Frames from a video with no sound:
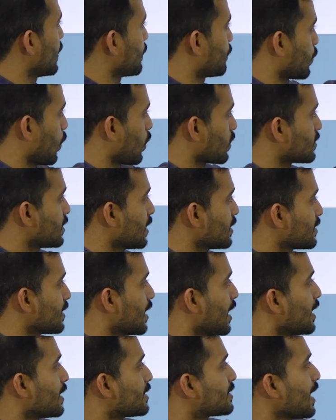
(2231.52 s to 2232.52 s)
a process
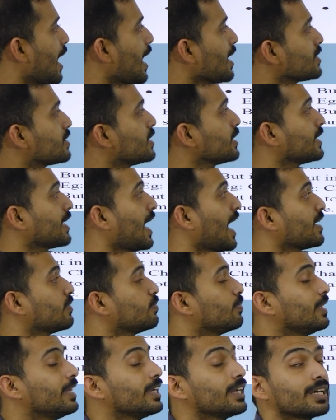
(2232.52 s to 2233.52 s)
charge
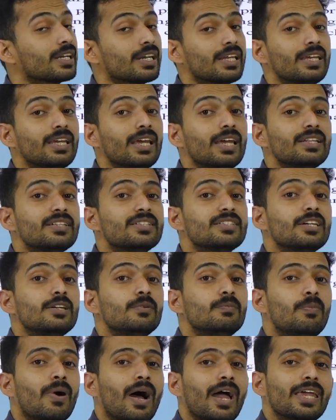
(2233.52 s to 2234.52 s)
can be
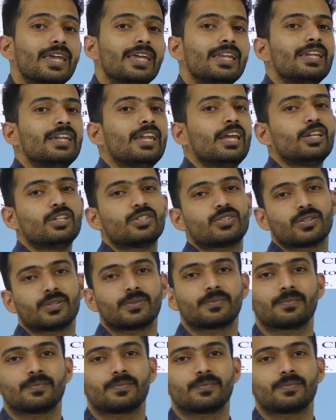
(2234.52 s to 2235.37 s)
created by nature.